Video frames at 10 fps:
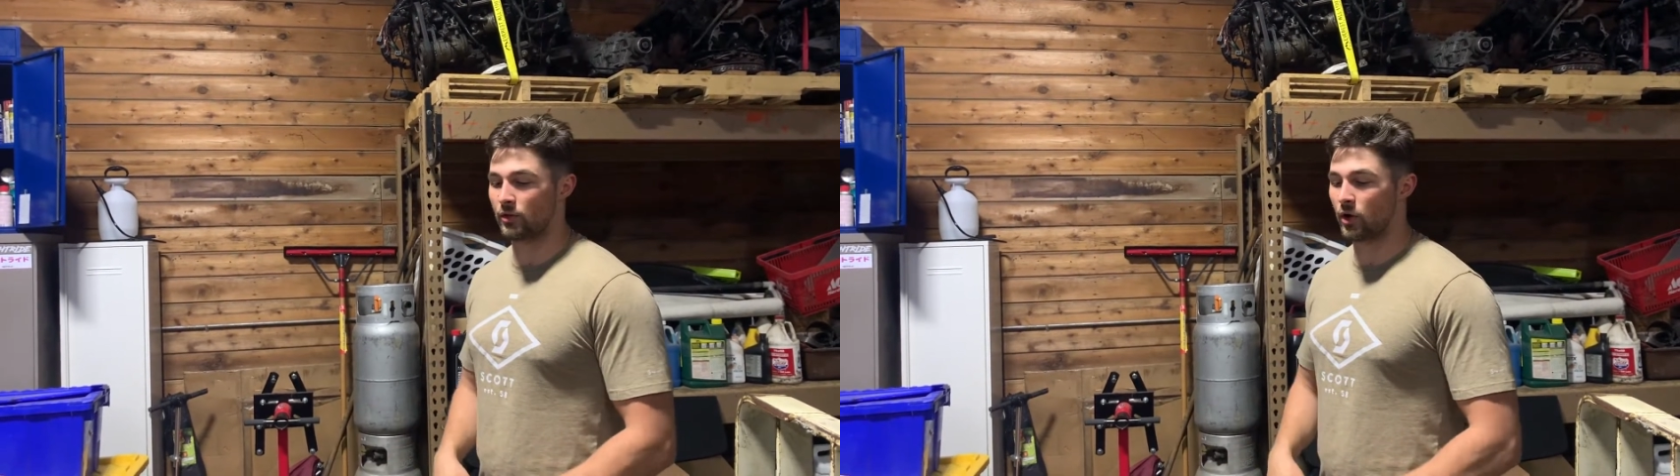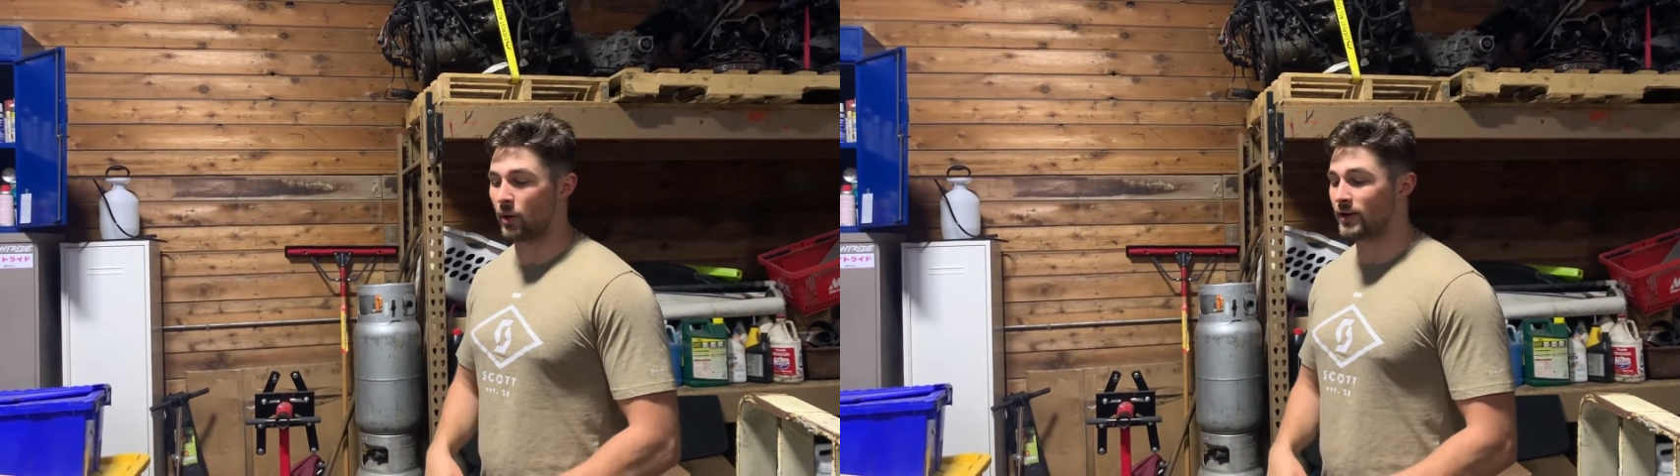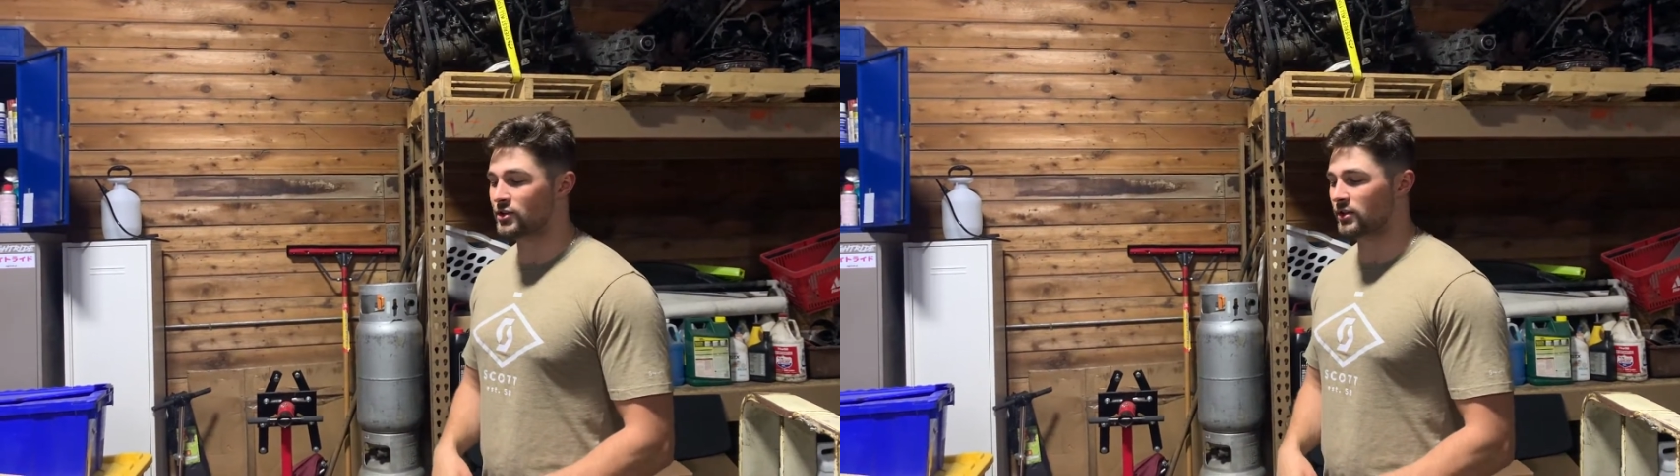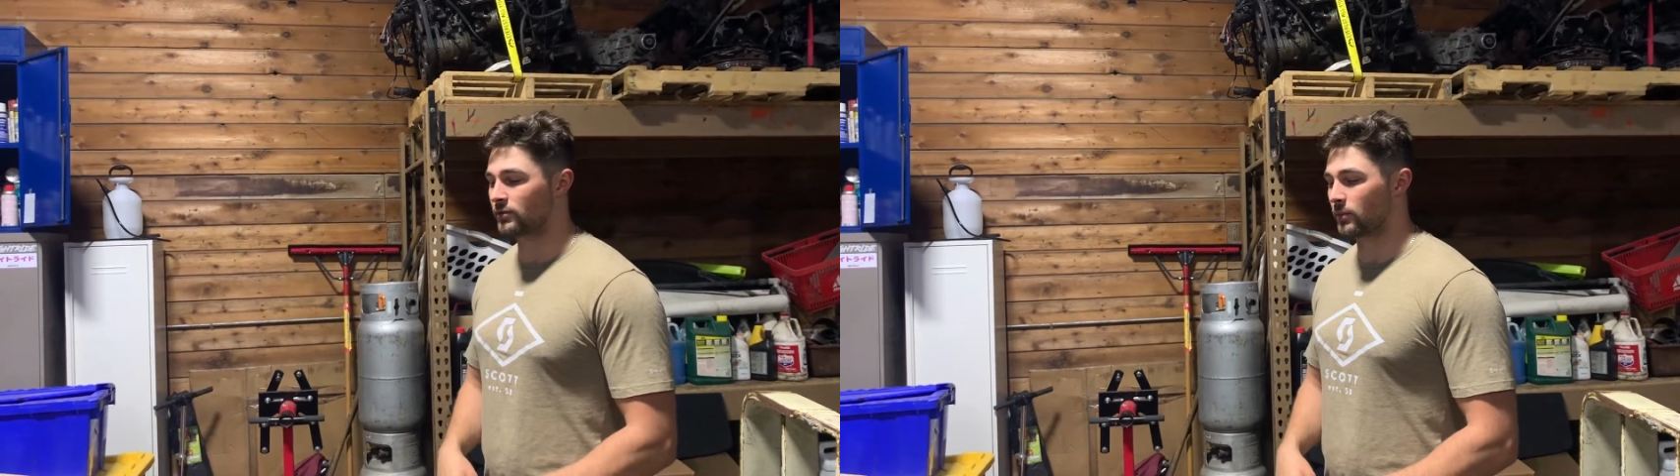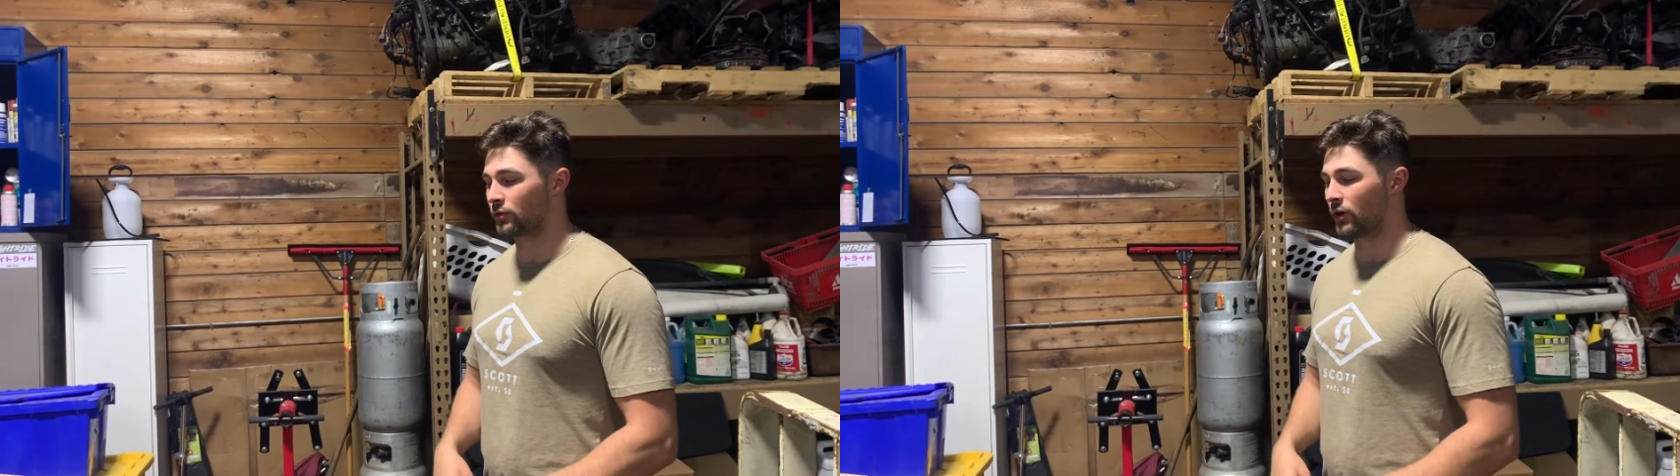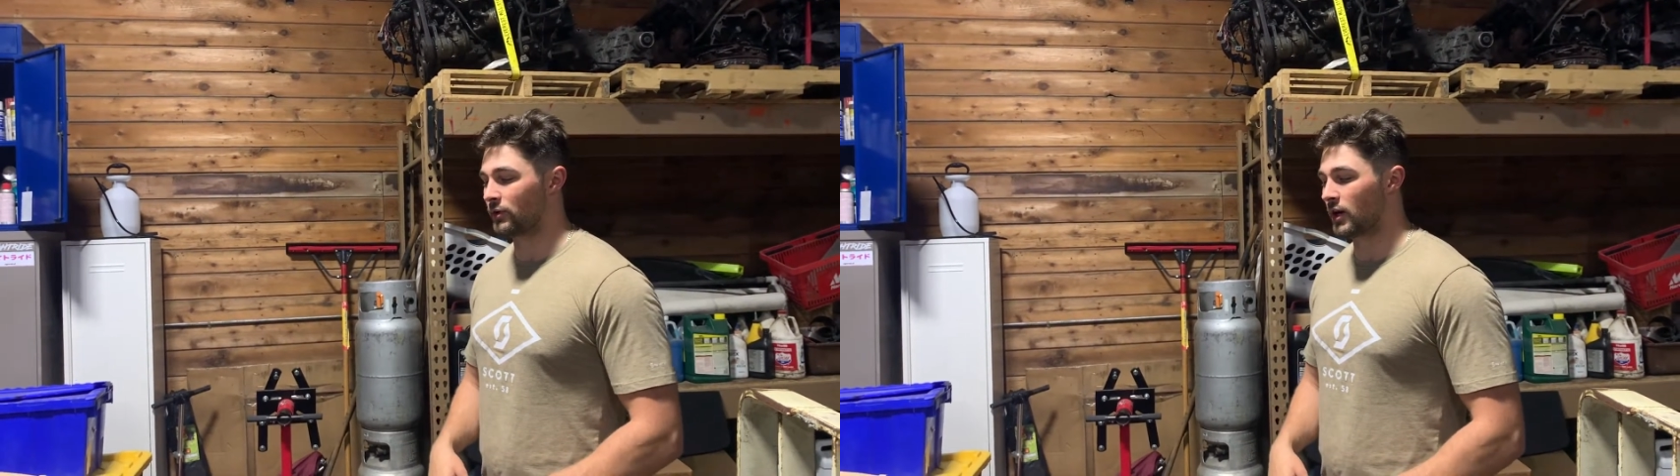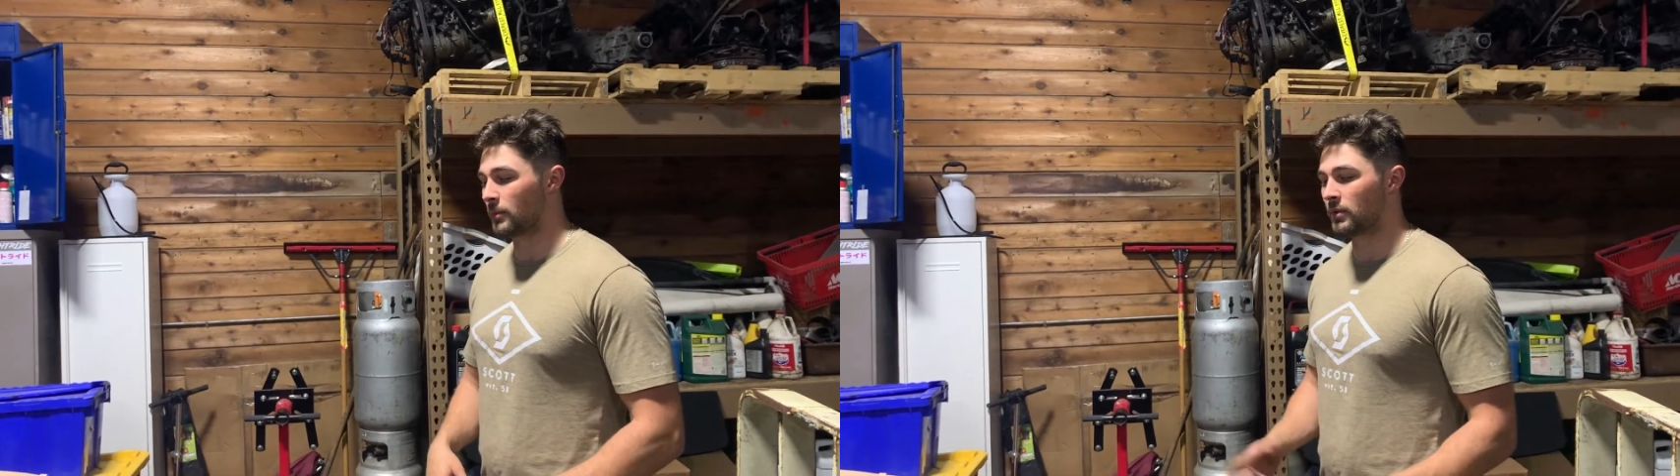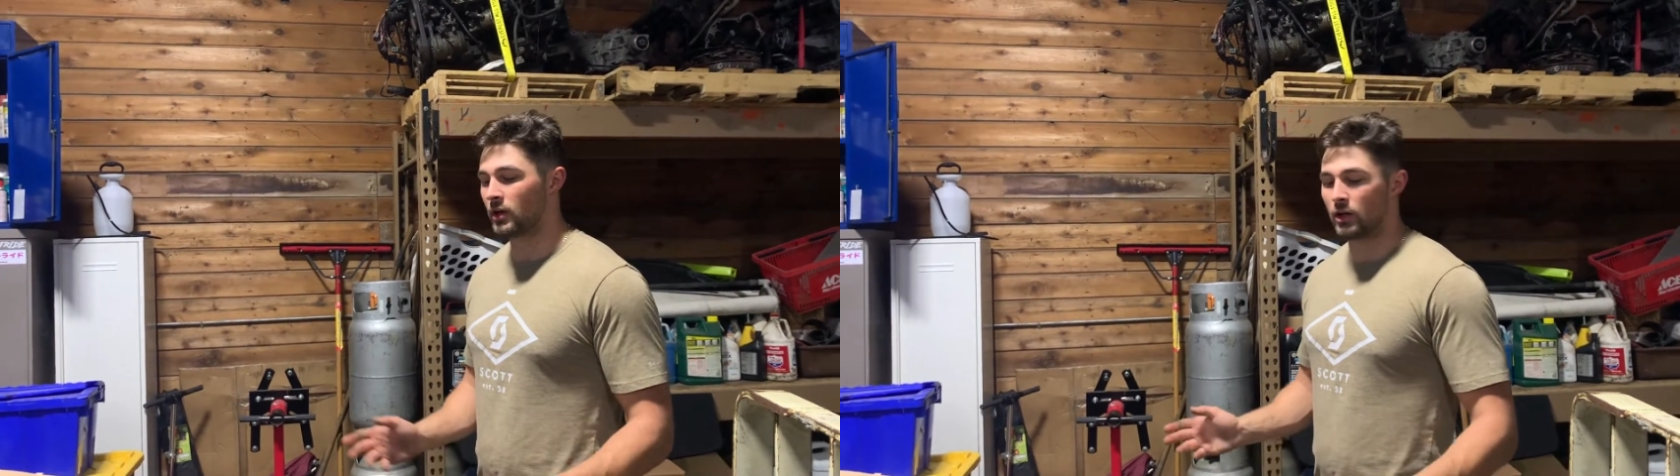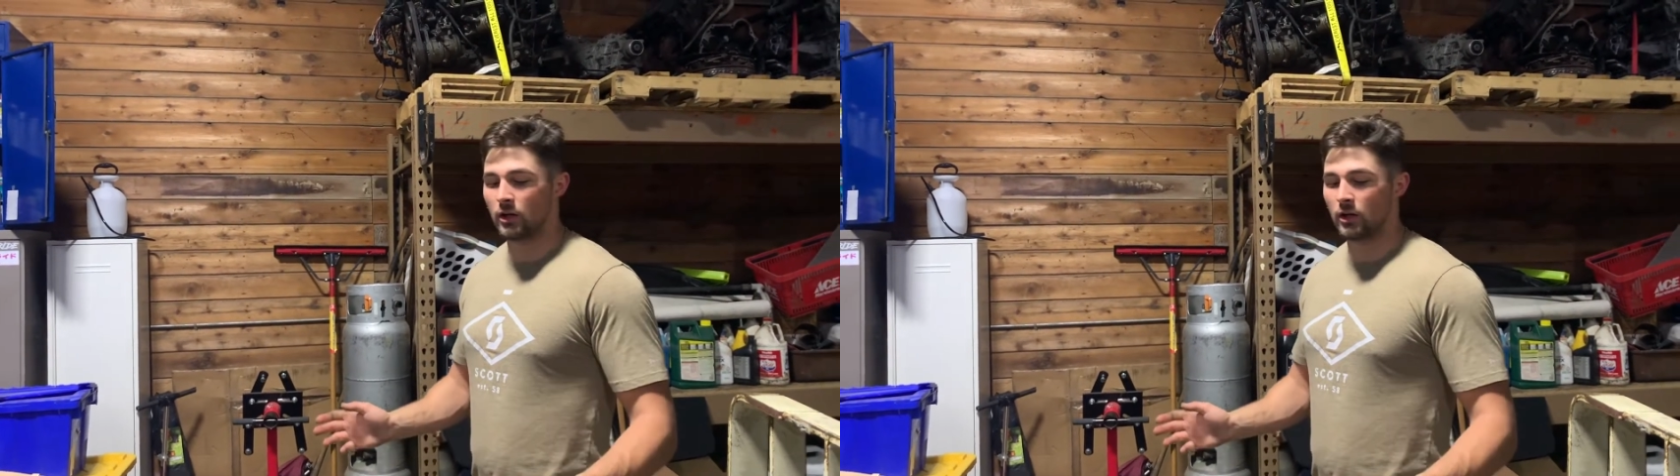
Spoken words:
the whole engine from the ground up.